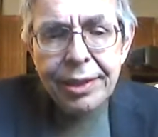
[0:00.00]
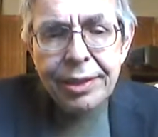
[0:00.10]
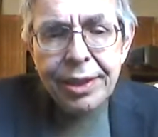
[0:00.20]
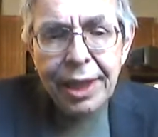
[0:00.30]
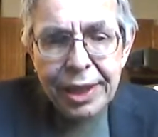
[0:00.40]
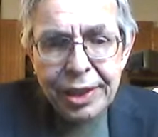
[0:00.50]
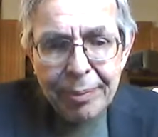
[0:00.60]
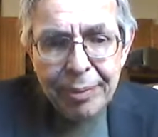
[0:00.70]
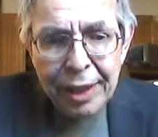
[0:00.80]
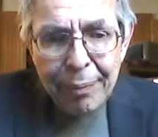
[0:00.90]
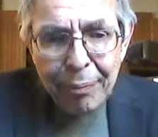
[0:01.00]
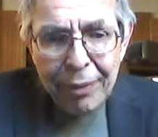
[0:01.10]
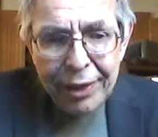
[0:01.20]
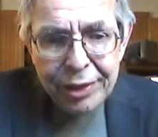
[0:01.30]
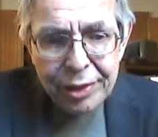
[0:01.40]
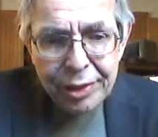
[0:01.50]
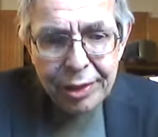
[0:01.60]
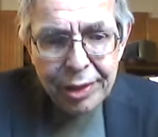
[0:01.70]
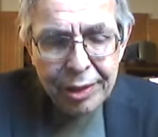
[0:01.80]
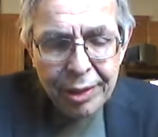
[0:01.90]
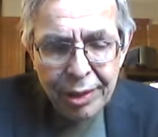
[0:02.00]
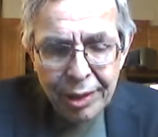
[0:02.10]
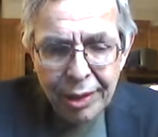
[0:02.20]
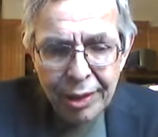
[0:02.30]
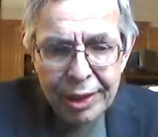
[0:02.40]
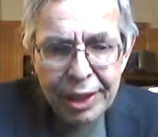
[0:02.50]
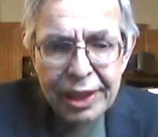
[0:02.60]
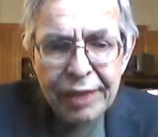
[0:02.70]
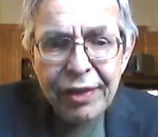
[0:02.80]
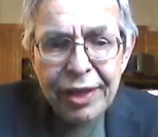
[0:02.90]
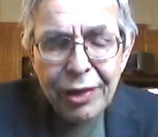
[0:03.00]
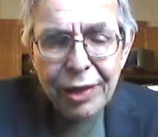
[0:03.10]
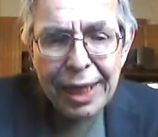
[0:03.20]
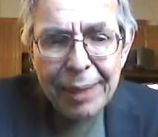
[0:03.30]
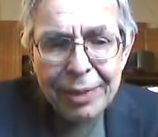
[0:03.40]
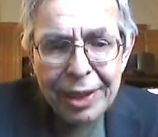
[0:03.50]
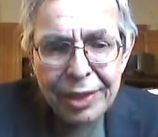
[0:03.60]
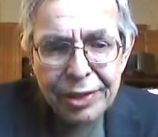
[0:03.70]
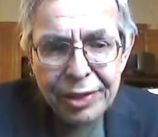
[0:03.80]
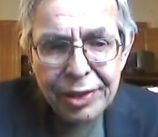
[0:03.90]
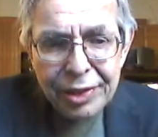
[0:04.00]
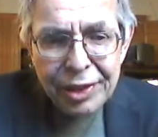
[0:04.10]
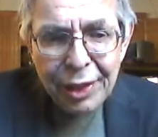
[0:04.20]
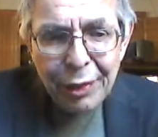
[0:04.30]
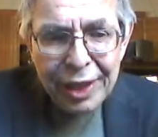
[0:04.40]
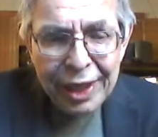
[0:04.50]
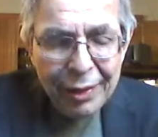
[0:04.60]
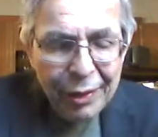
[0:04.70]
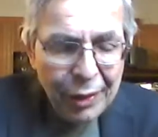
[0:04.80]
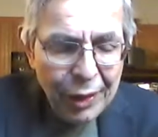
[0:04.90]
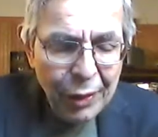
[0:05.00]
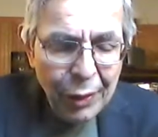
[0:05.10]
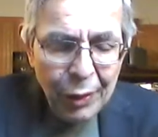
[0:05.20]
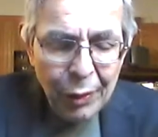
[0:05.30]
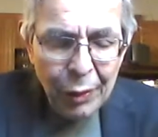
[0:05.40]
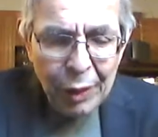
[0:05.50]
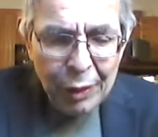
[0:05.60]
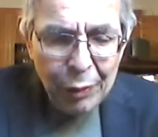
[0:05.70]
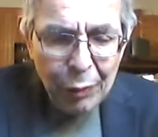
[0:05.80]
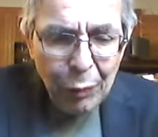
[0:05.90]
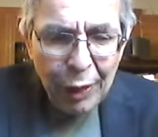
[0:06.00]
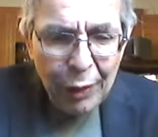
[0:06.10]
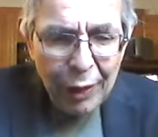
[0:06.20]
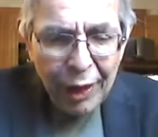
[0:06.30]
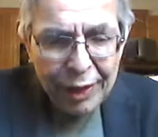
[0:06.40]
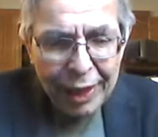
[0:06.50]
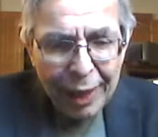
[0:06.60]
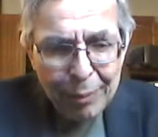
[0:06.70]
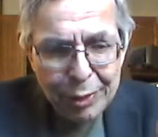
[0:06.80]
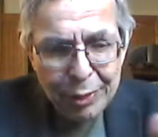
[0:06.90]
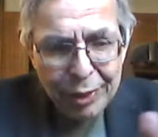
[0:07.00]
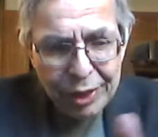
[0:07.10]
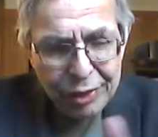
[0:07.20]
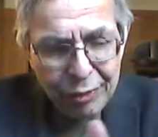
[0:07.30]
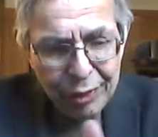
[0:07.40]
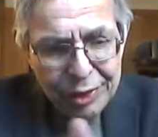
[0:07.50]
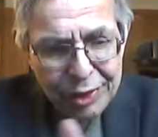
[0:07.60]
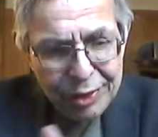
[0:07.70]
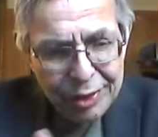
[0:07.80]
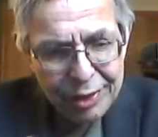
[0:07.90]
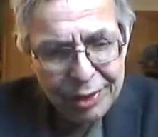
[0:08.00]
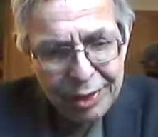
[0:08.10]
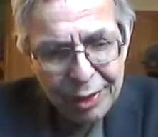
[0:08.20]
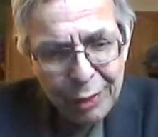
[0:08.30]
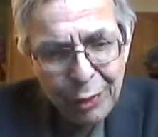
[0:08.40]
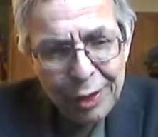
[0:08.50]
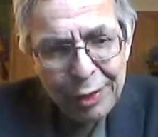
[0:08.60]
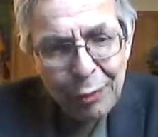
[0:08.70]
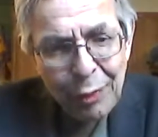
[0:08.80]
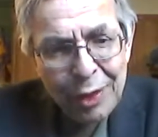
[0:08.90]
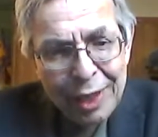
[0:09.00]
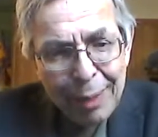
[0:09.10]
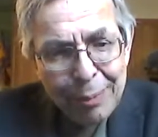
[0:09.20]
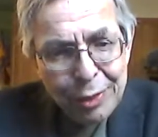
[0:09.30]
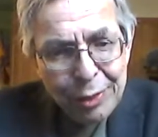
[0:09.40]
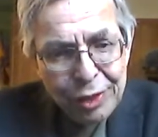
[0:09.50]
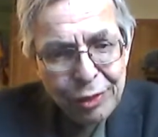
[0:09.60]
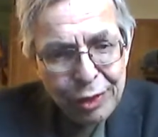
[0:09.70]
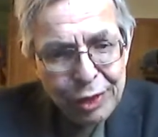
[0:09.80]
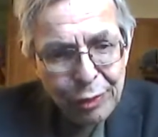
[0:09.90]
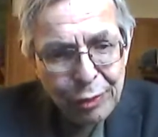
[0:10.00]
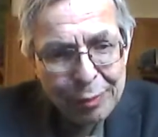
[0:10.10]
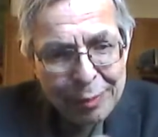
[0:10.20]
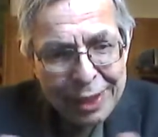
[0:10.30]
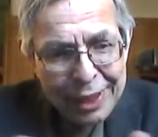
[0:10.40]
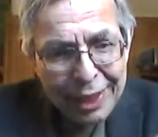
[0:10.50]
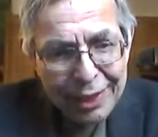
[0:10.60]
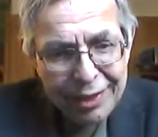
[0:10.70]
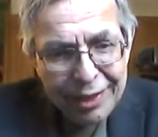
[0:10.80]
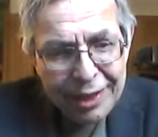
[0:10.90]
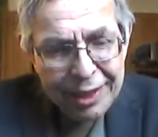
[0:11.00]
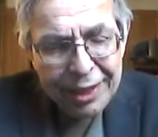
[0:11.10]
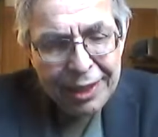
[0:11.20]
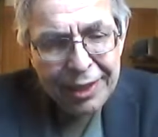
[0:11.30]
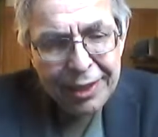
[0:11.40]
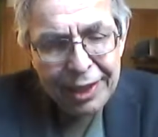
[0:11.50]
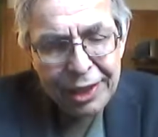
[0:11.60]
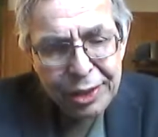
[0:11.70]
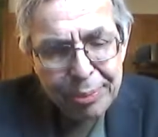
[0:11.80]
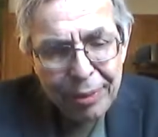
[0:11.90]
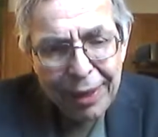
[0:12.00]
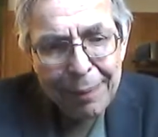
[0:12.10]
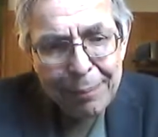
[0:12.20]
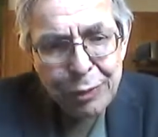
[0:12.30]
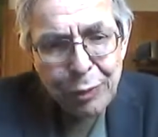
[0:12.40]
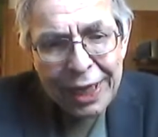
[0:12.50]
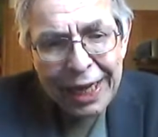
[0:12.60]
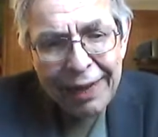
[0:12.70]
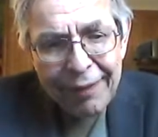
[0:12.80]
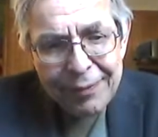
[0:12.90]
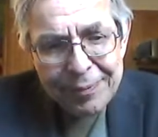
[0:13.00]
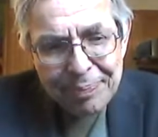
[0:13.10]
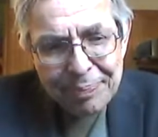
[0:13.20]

take some deep breaths, look at difficult combinations and say, okay, where are the opportunities for us to learn? Where are the opportunities for us to remediate these problems we have?